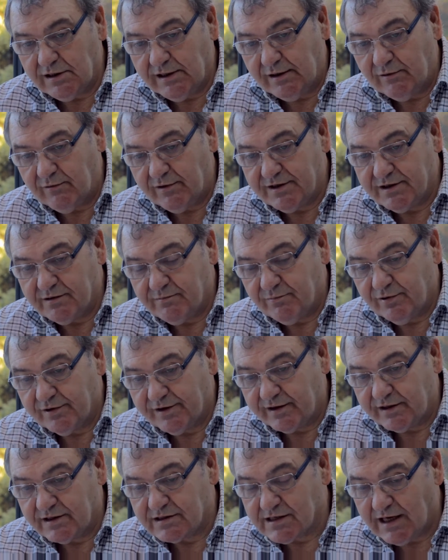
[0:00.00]
here with
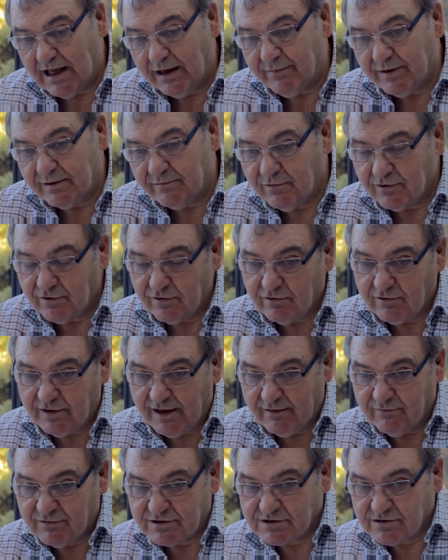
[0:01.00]
putting the slab in, but all
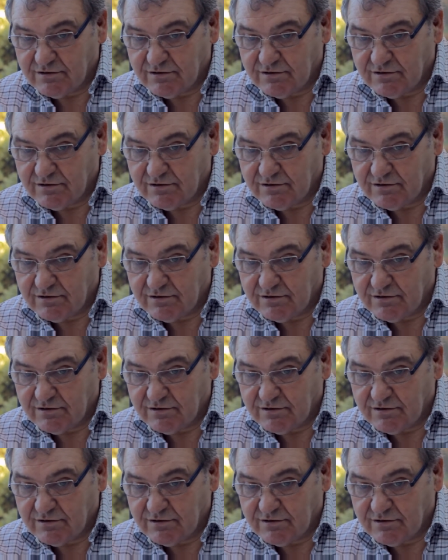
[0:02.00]
that was